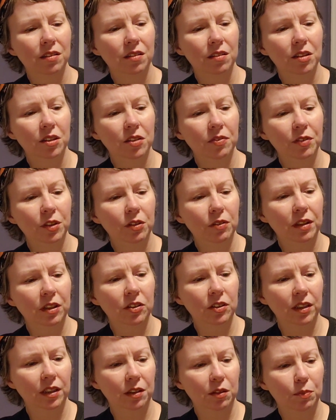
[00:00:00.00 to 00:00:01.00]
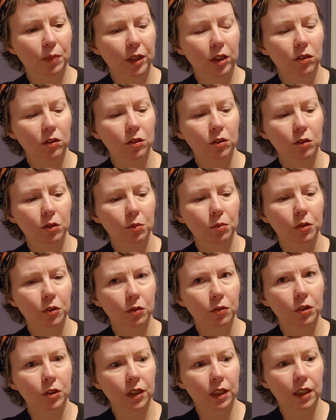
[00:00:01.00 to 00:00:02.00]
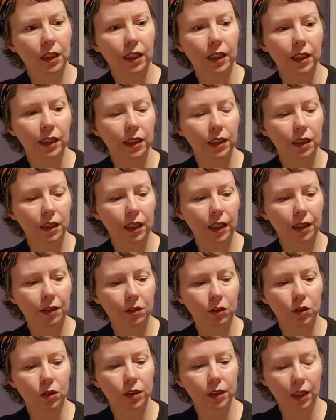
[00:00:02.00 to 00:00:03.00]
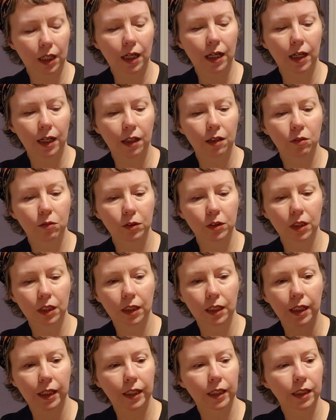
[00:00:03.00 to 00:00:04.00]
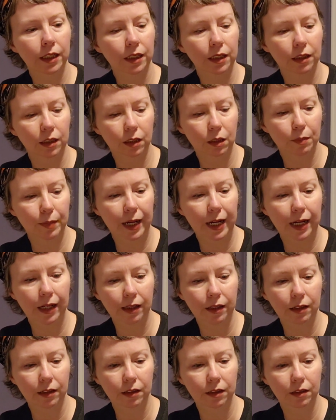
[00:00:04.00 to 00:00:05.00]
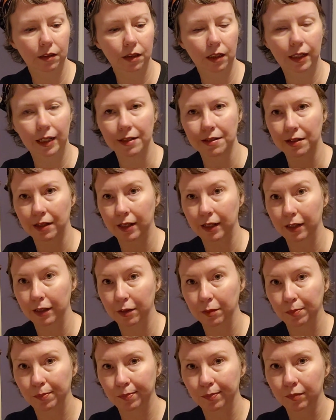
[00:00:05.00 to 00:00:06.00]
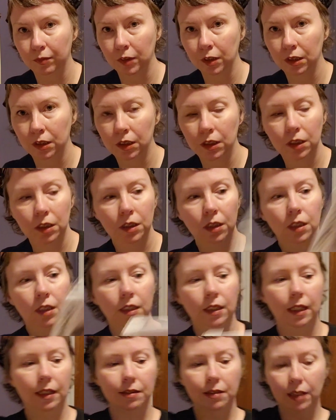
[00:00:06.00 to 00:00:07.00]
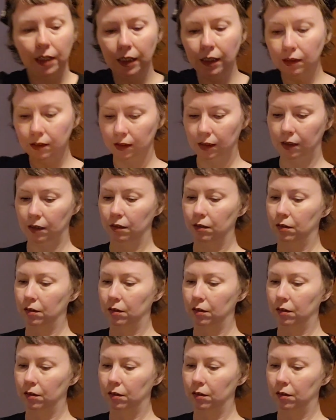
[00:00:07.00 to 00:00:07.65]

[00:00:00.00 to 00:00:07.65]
This view actually has belt loops, which I like, and it has a little tie, which I like, and then the back is elasticated. Nice and easy.